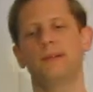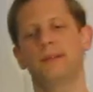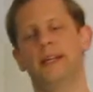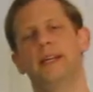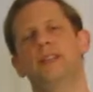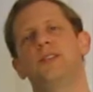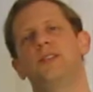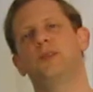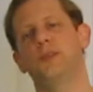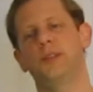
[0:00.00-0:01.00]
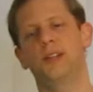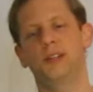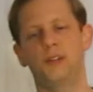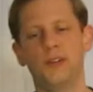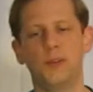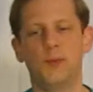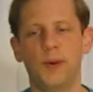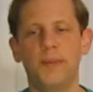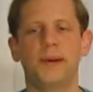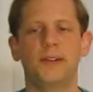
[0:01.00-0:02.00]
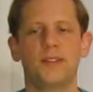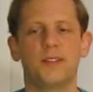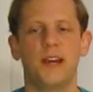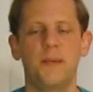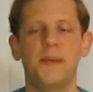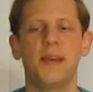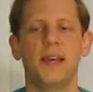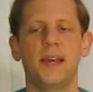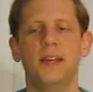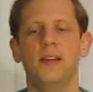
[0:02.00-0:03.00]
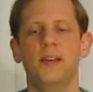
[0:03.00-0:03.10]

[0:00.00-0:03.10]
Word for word: But yeah, this is a really good, well-balanced IPA.